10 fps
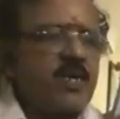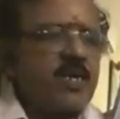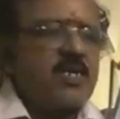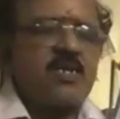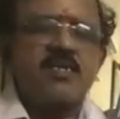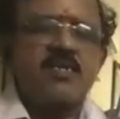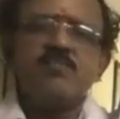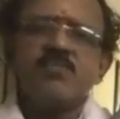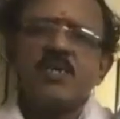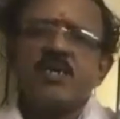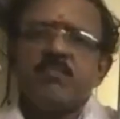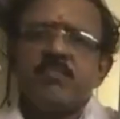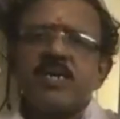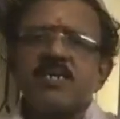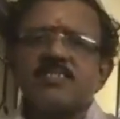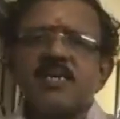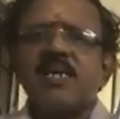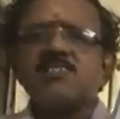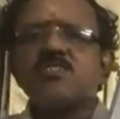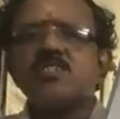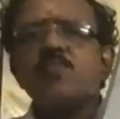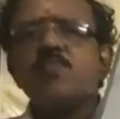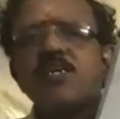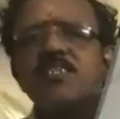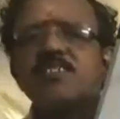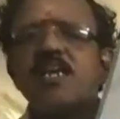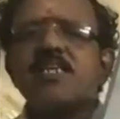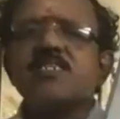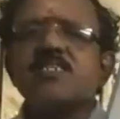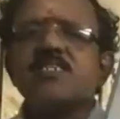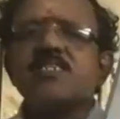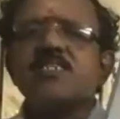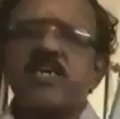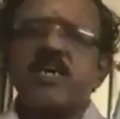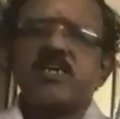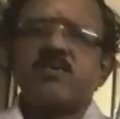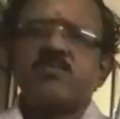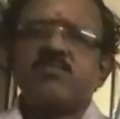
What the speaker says: work done, because elastic potential energy is there,